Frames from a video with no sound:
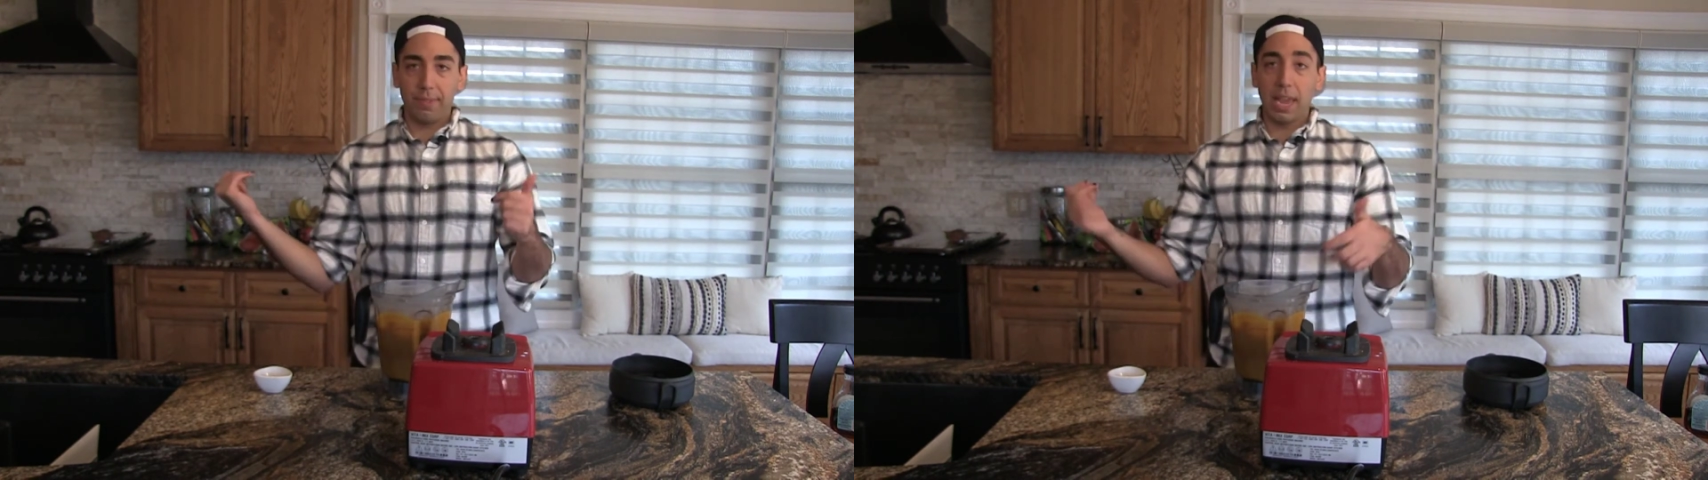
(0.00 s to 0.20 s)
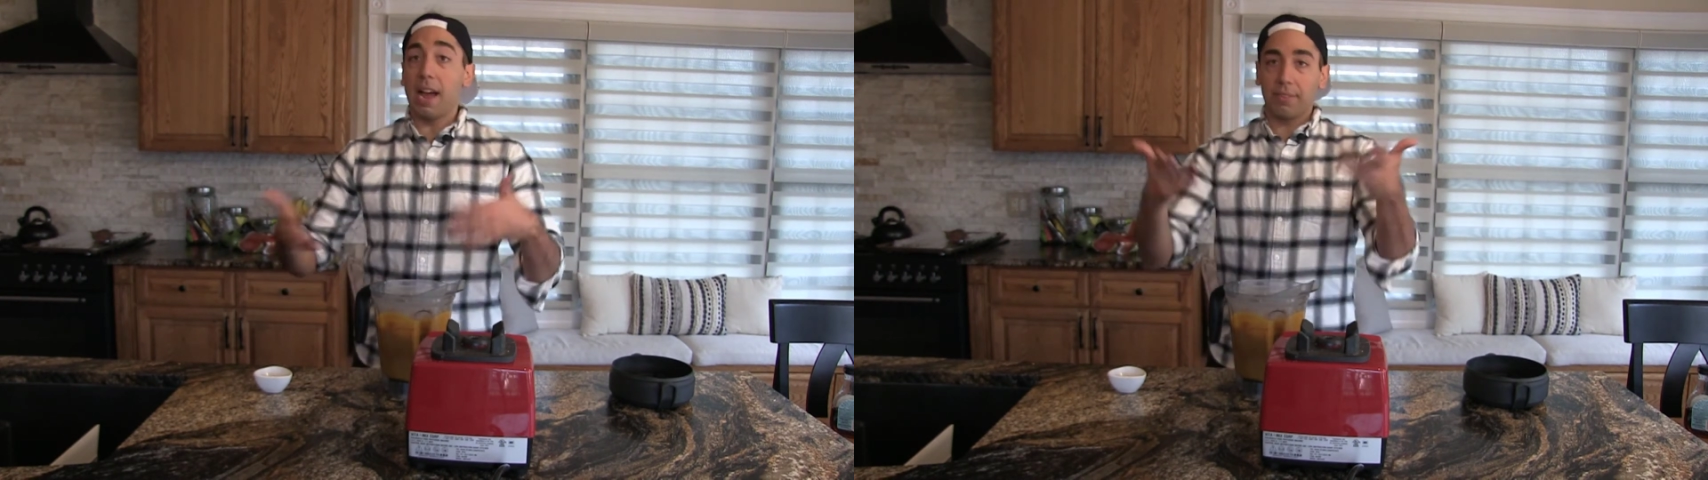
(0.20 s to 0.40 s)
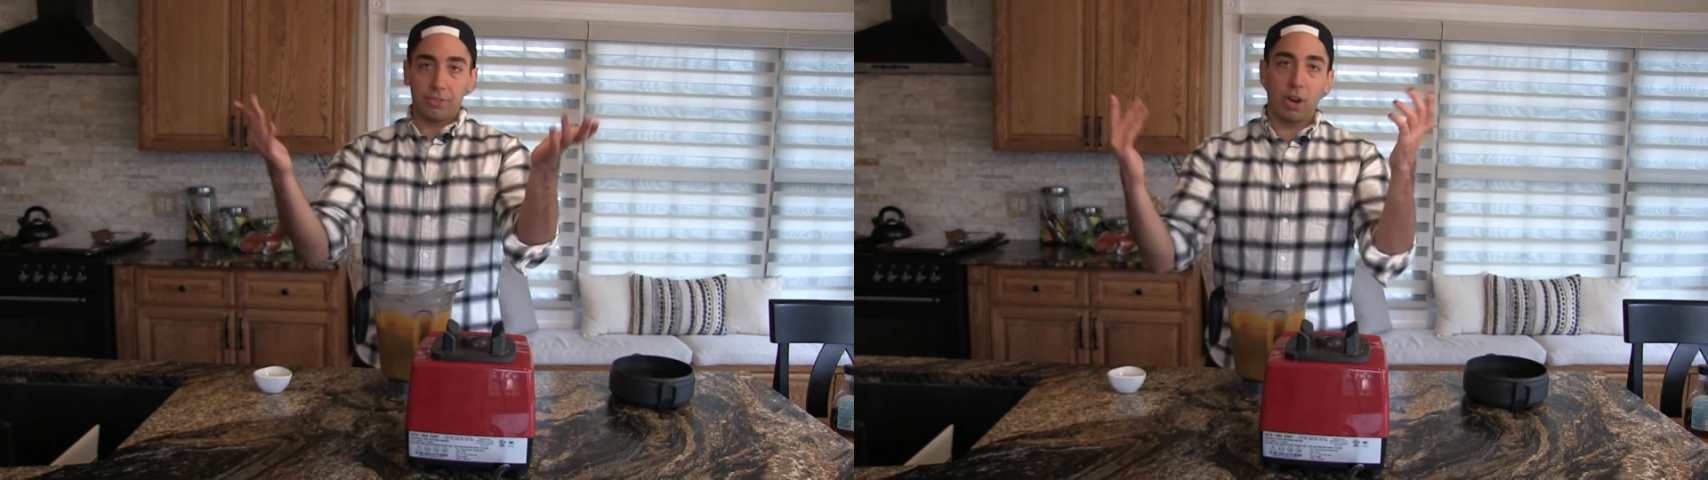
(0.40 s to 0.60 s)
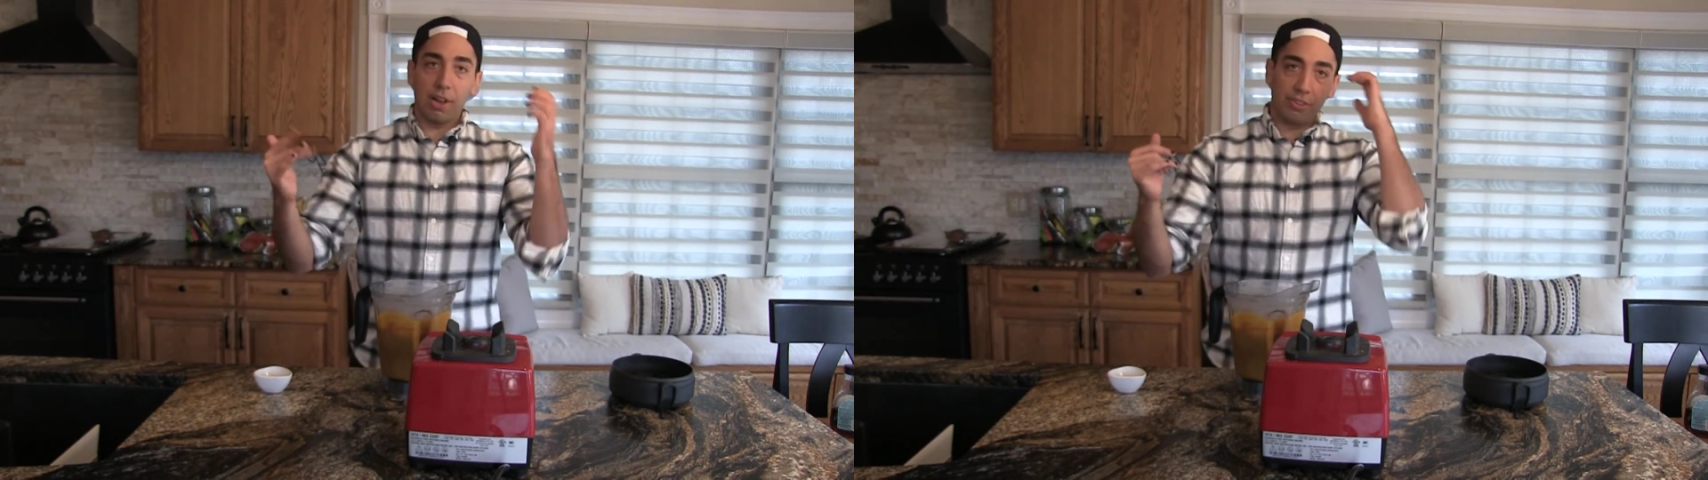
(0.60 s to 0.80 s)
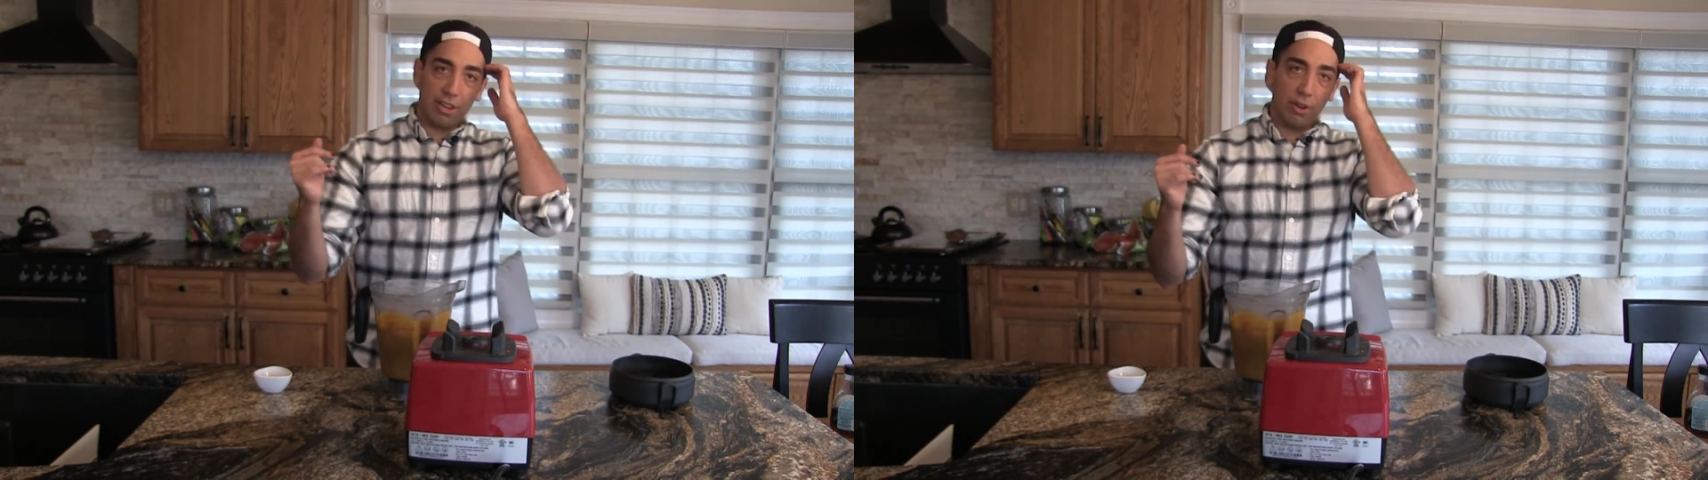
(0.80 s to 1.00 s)
yeah. So
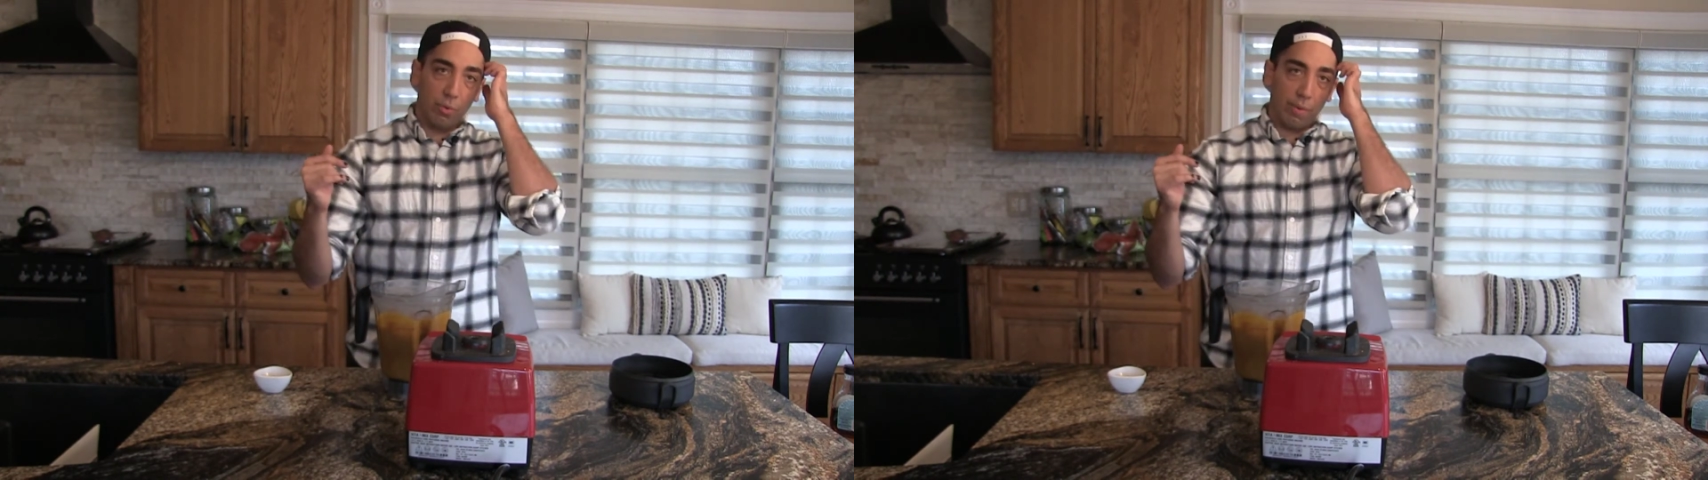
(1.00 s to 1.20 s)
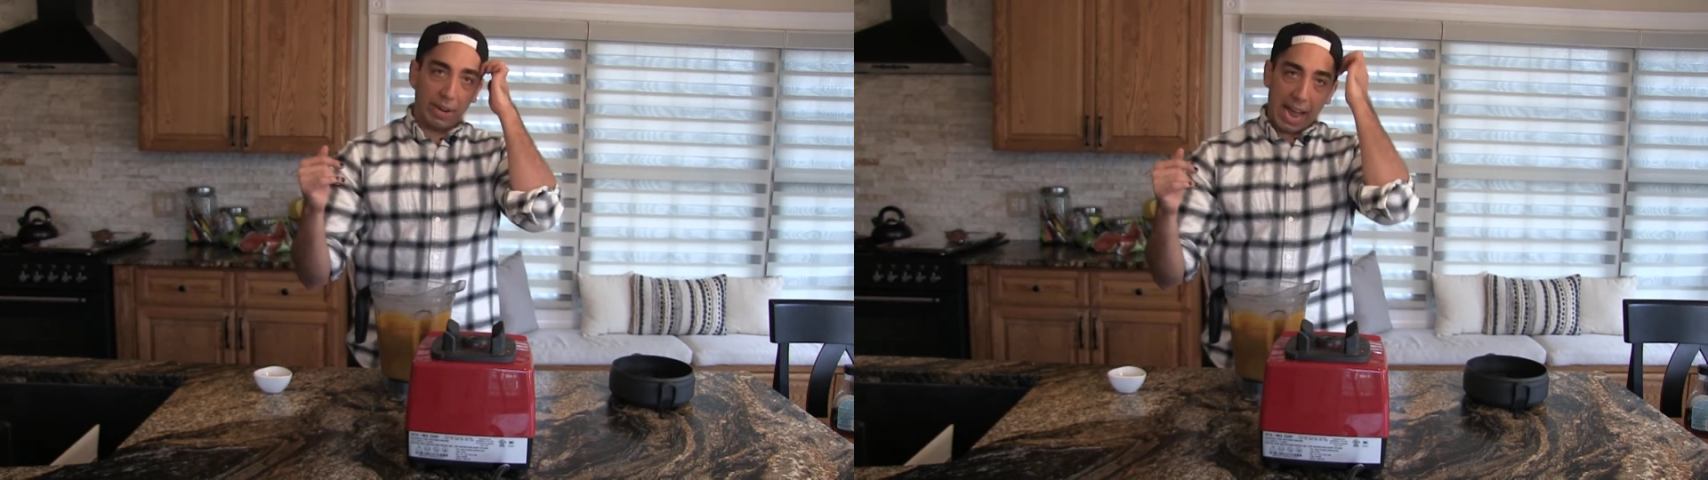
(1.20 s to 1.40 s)
I'll see you when we